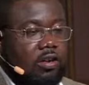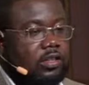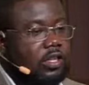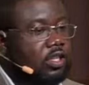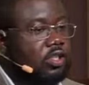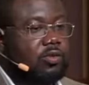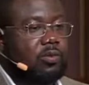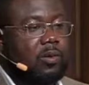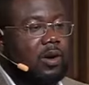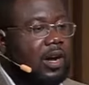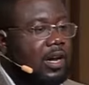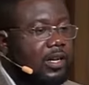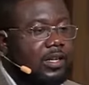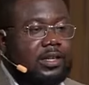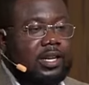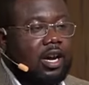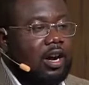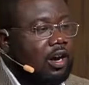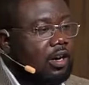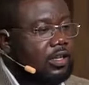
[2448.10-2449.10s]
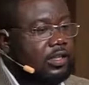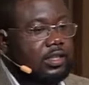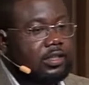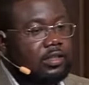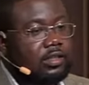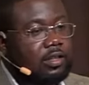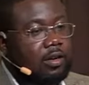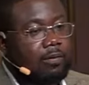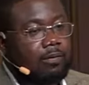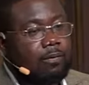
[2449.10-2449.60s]
this while in the
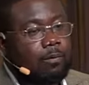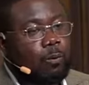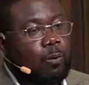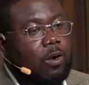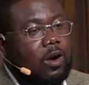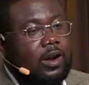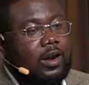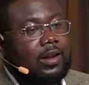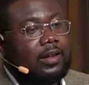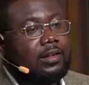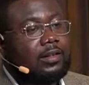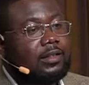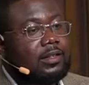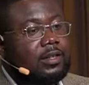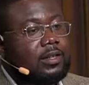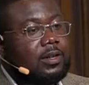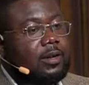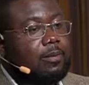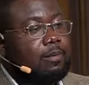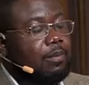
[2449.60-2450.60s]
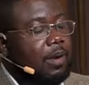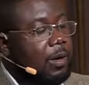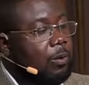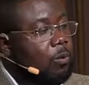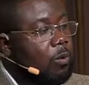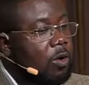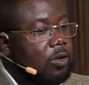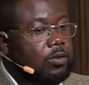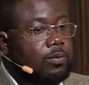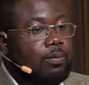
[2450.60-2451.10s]
audience of one, but
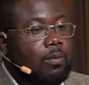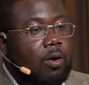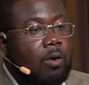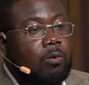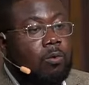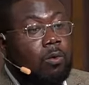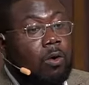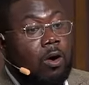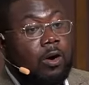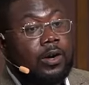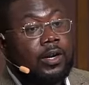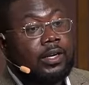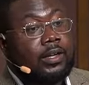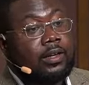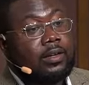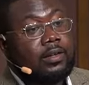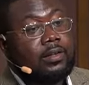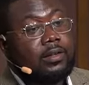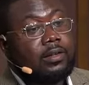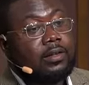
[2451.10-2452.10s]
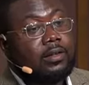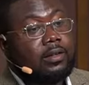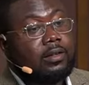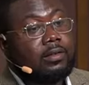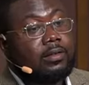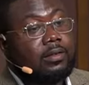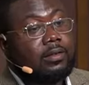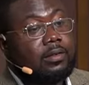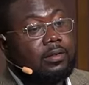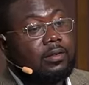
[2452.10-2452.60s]
was more worried
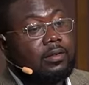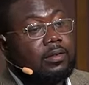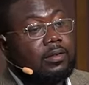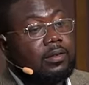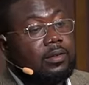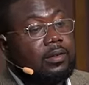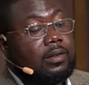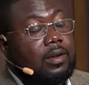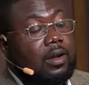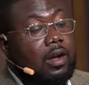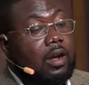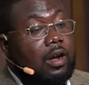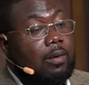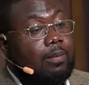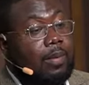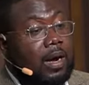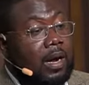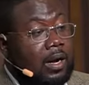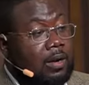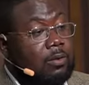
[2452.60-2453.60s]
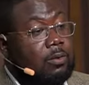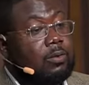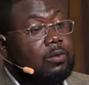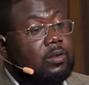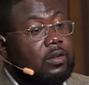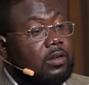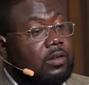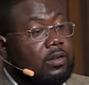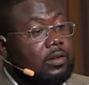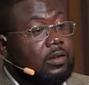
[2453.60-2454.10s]
about
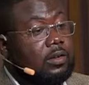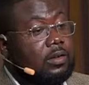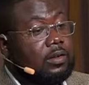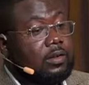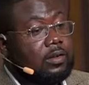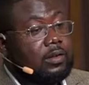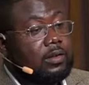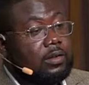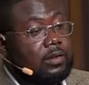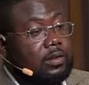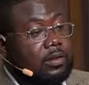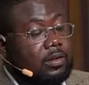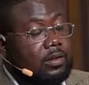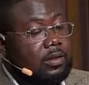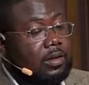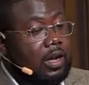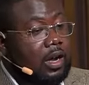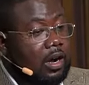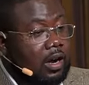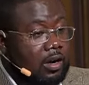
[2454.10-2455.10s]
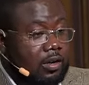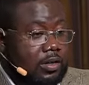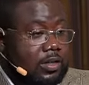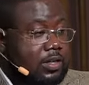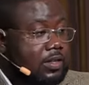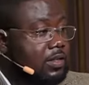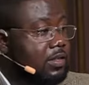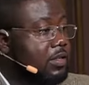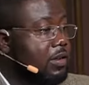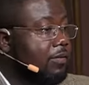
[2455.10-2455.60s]
the
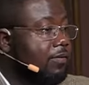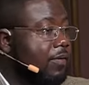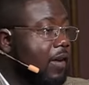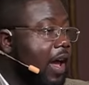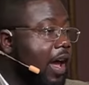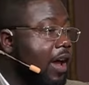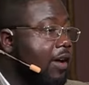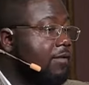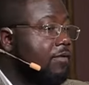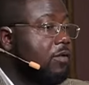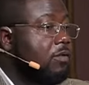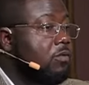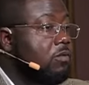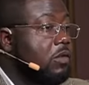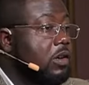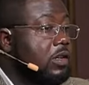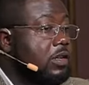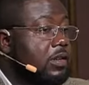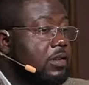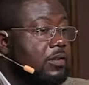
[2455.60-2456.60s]
audience of everyone.